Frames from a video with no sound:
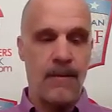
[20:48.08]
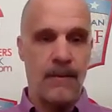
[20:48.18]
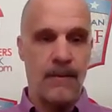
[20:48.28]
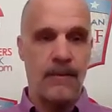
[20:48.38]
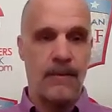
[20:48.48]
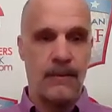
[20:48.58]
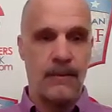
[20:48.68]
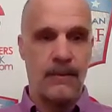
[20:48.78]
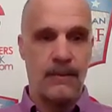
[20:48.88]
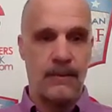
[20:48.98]

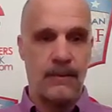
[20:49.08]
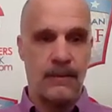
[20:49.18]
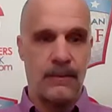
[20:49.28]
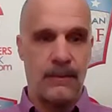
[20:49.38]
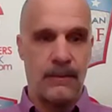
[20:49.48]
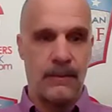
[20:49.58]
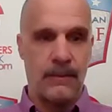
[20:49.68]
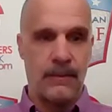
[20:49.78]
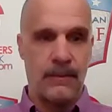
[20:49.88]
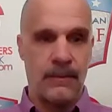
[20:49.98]

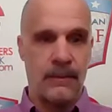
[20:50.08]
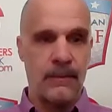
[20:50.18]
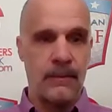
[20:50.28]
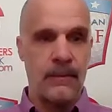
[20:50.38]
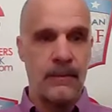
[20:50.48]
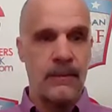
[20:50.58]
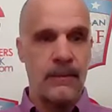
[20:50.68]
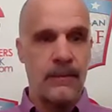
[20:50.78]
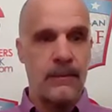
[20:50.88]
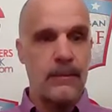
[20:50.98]
(not speaking)